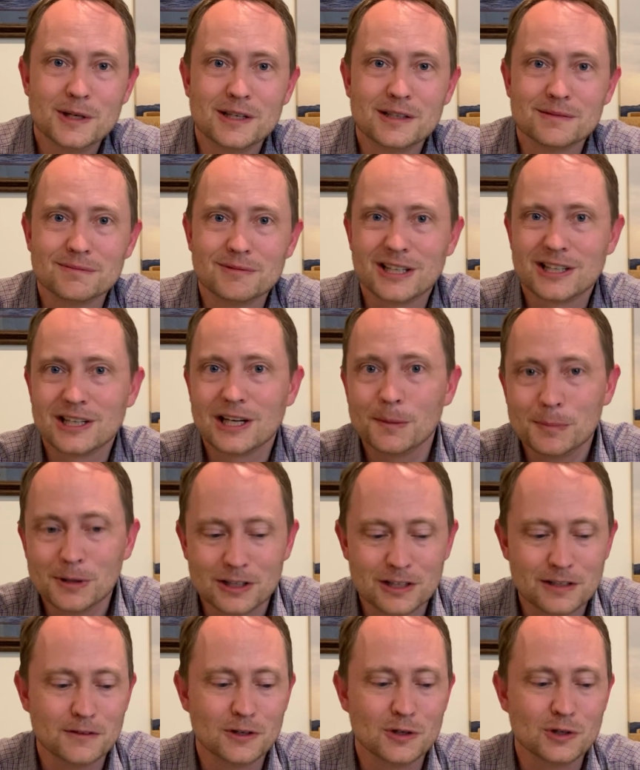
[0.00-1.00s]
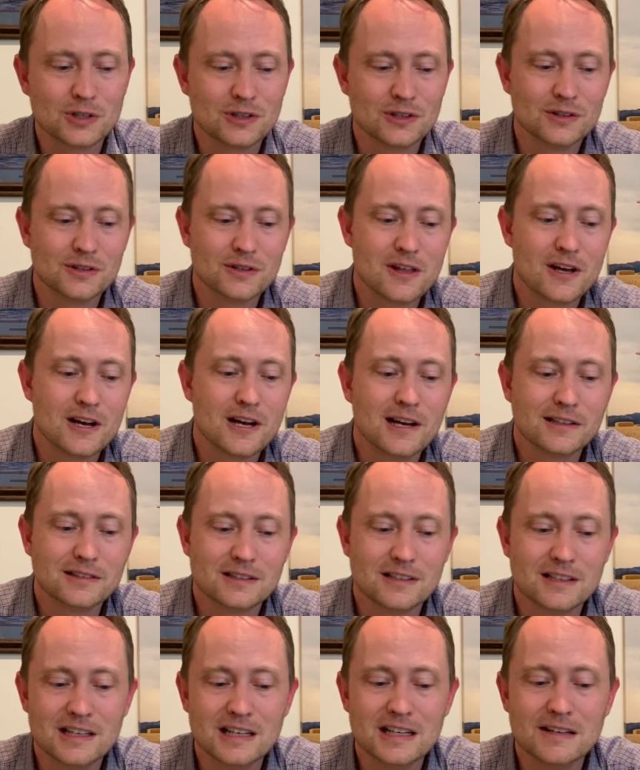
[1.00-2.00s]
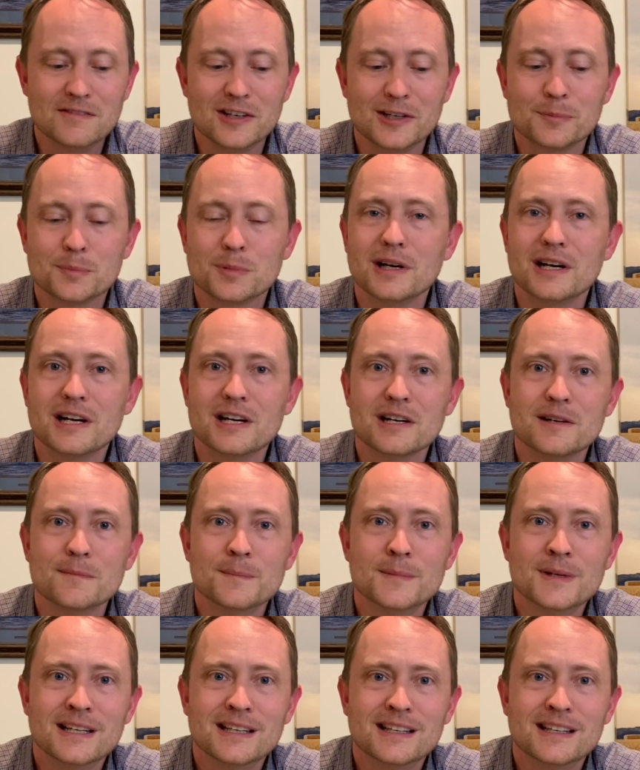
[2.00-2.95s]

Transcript: a couple of devotional thoughts, and an evening prayer.